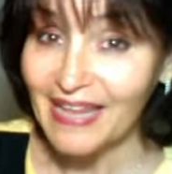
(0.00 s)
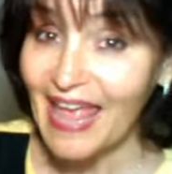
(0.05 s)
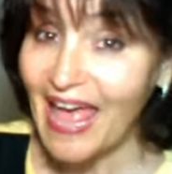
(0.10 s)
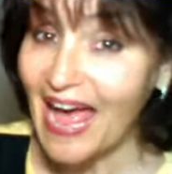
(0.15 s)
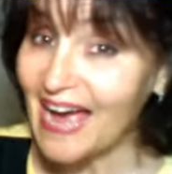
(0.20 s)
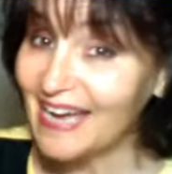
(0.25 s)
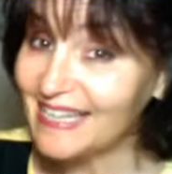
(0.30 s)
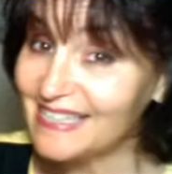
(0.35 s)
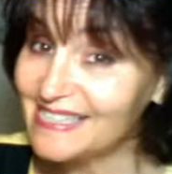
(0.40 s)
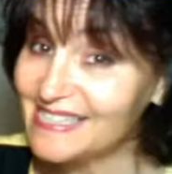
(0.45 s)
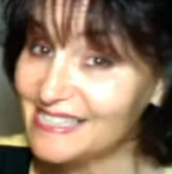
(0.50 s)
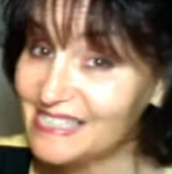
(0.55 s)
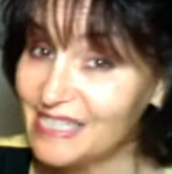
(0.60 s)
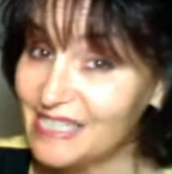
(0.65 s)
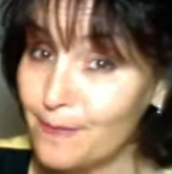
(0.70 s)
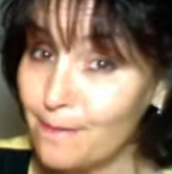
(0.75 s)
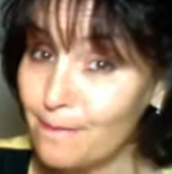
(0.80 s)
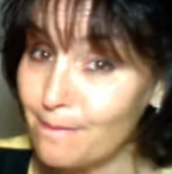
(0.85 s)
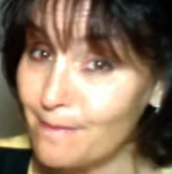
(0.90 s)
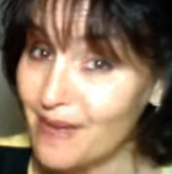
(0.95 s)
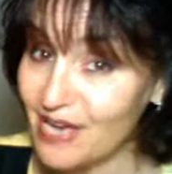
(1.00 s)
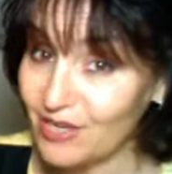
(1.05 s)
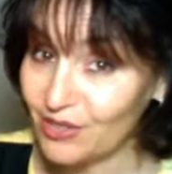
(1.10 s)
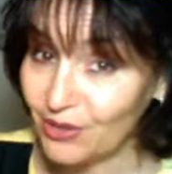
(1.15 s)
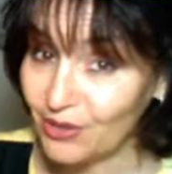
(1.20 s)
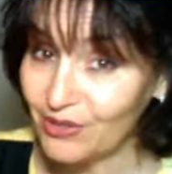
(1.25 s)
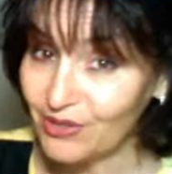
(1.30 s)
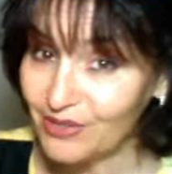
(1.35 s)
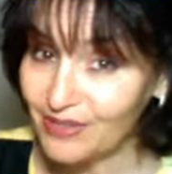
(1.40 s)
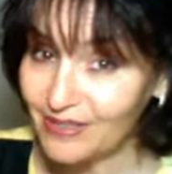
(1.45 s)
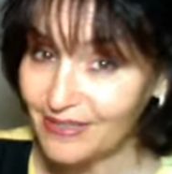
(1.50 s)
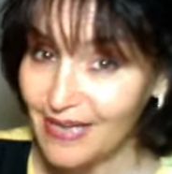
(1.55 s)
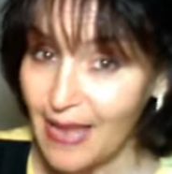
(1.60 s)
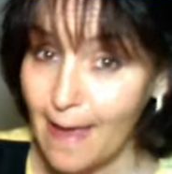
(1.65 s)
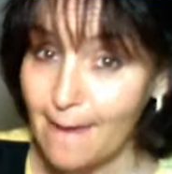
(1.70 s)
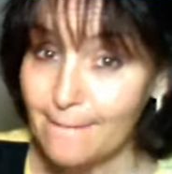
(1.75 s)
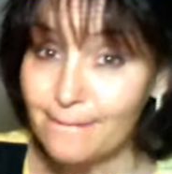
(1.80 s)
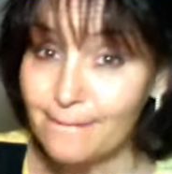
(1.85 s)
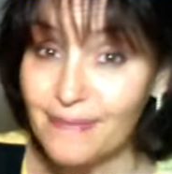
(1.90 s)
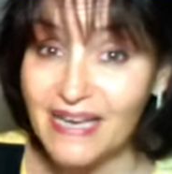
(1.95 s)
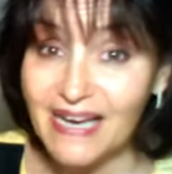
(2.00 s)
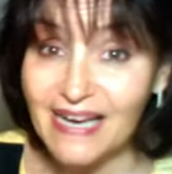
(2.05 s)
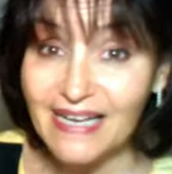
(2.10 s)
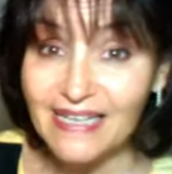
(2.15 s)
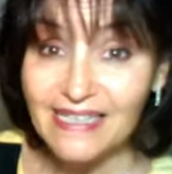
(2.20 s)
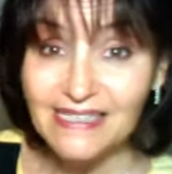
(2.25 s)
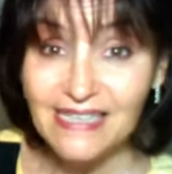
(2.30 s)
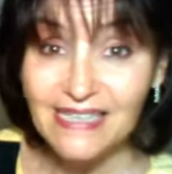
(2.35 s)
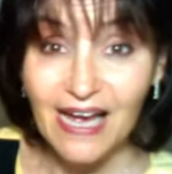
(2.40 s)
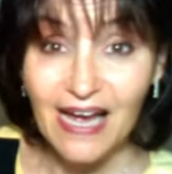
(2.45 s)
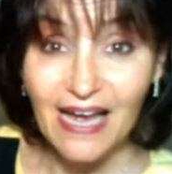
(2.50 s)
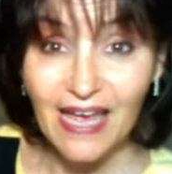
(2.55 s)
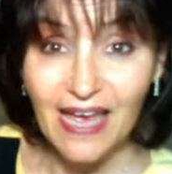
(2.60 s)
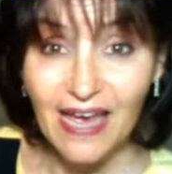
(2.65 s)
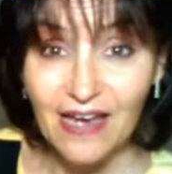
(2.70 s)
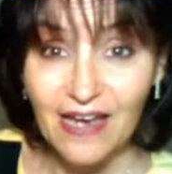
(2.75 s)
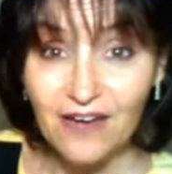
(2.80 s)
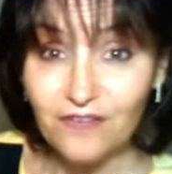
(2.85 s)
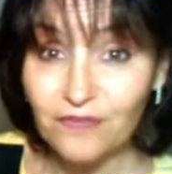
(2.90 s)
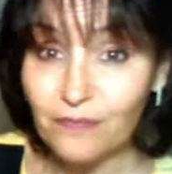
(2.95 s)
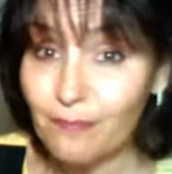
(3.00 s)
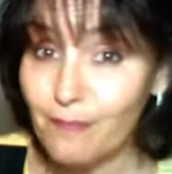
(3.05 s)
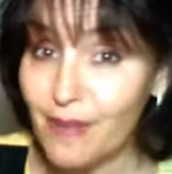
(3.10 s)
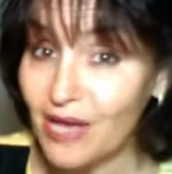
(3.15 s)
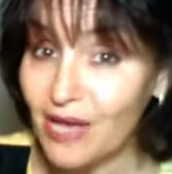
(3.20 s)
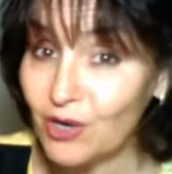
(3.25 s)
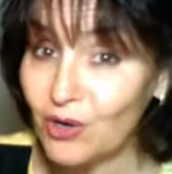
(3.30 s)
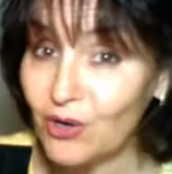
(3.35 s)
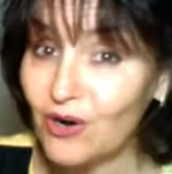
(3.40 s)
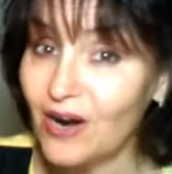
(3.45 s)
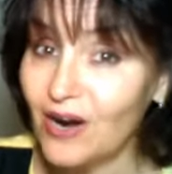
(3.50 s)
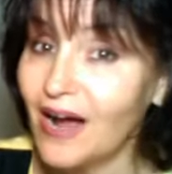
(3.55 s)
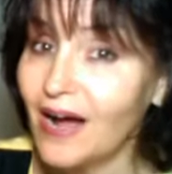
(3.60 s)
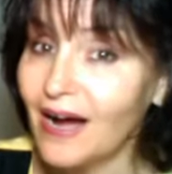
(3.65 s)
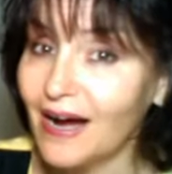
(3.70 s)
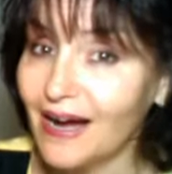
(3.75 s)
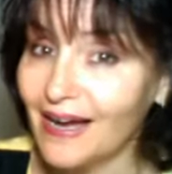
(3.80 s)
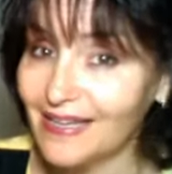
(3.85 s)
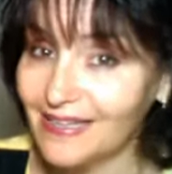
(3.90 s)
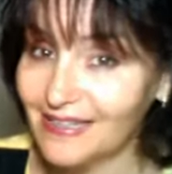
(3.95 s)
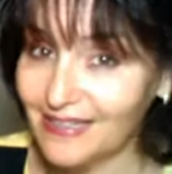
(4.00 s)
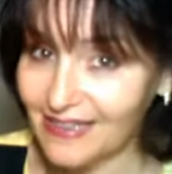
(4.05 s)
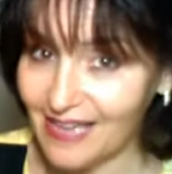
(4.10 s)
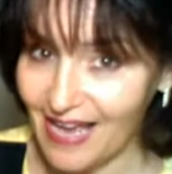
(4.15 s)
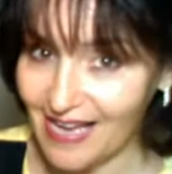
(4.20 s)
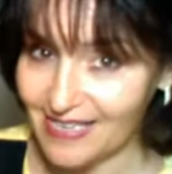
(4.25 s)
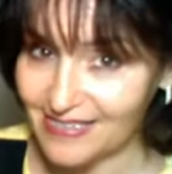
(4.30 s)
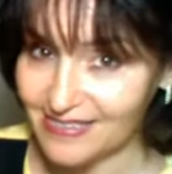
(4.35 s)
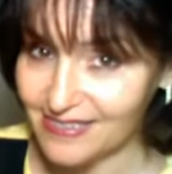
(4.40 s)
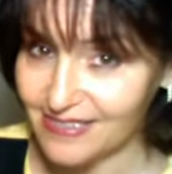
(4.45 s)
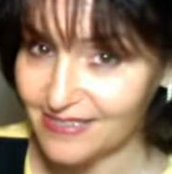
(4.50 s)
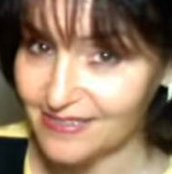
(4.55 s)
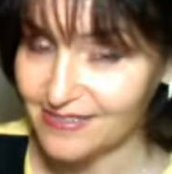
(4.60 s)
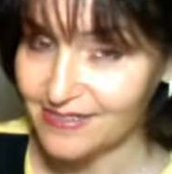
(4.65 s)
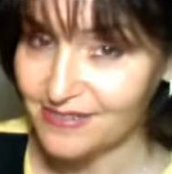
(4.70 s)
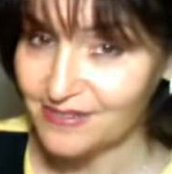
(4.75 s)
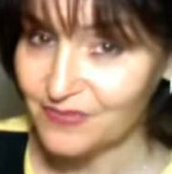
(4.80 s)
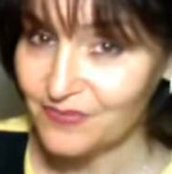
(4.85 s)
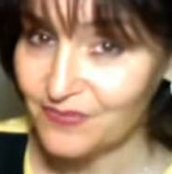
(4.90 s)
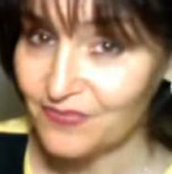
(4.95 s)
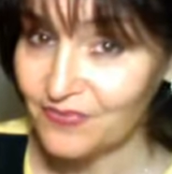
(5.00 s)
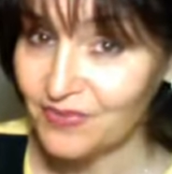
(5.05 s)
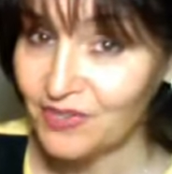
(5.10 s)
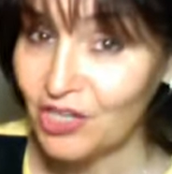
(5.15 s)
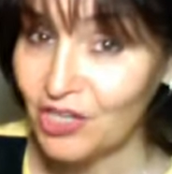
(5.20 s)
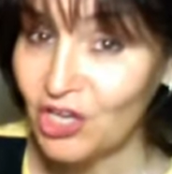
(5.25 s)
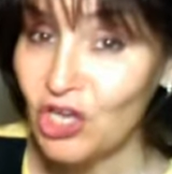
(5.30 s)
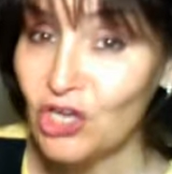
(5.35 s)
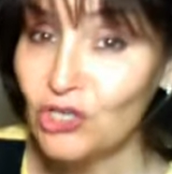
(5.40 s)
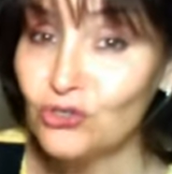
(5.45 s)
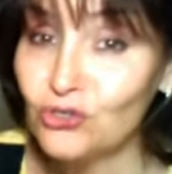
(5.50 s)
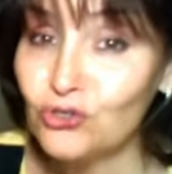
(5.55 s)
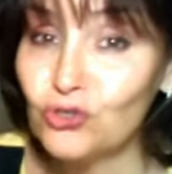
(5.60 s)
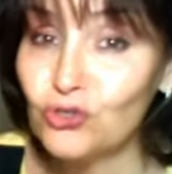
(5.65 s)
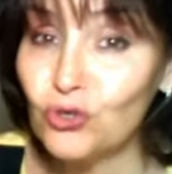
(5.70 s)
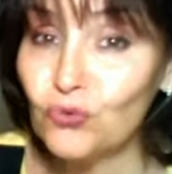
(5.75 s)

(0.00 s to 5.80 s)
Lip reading: I see better because I have better eyeglasses. Je